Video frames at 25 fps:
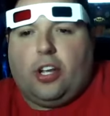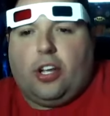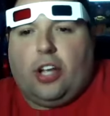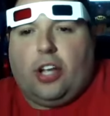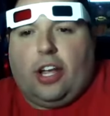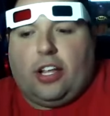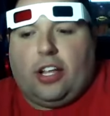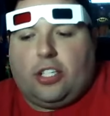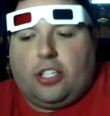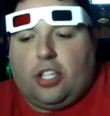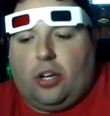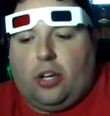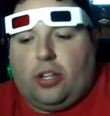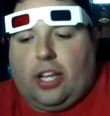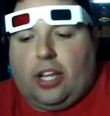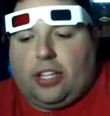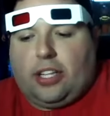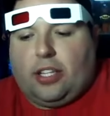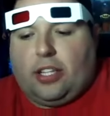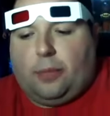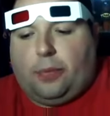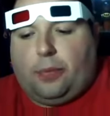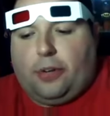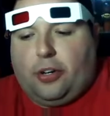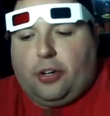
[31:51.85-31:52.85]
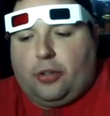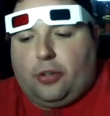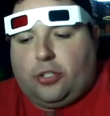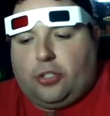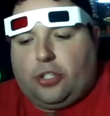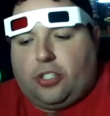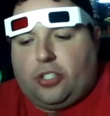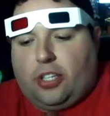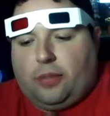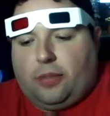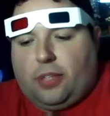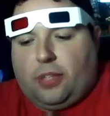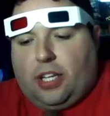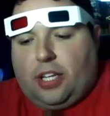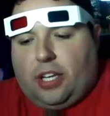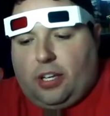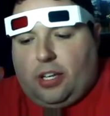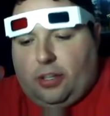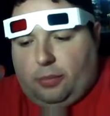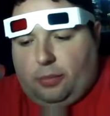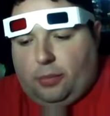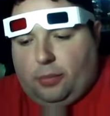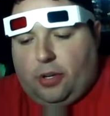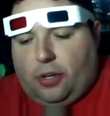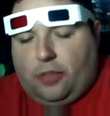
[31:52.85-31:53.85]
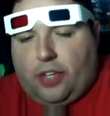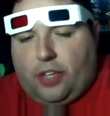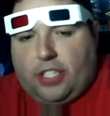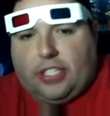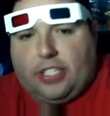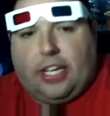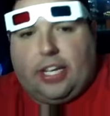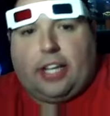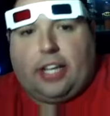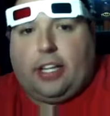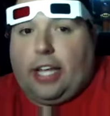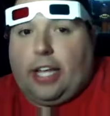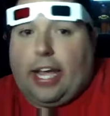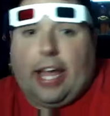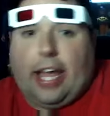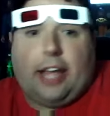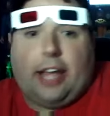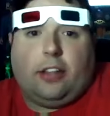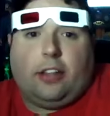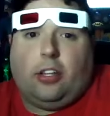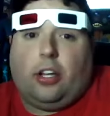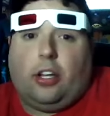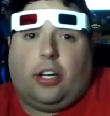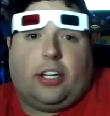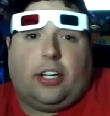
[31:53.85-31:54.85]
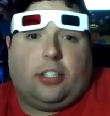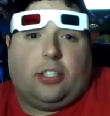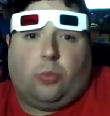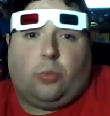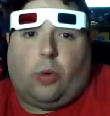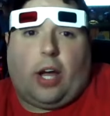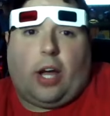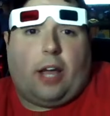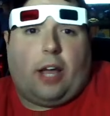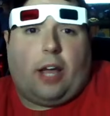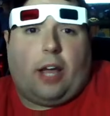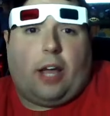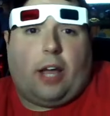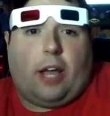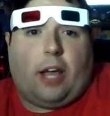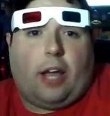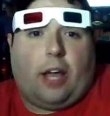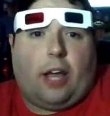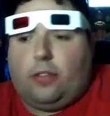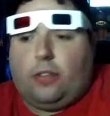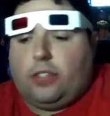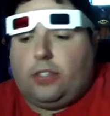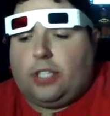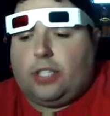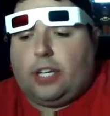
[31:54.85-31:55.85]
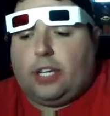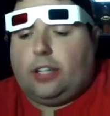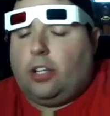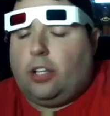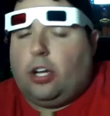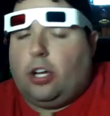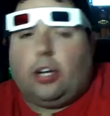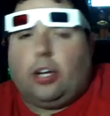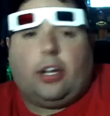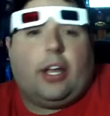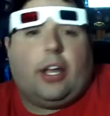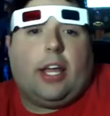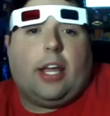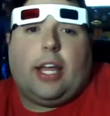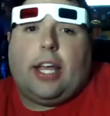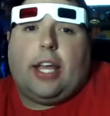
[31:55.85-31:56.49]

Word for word: and so like the producers of the movie said like, hey, look, his wife and whatever, it's like, look,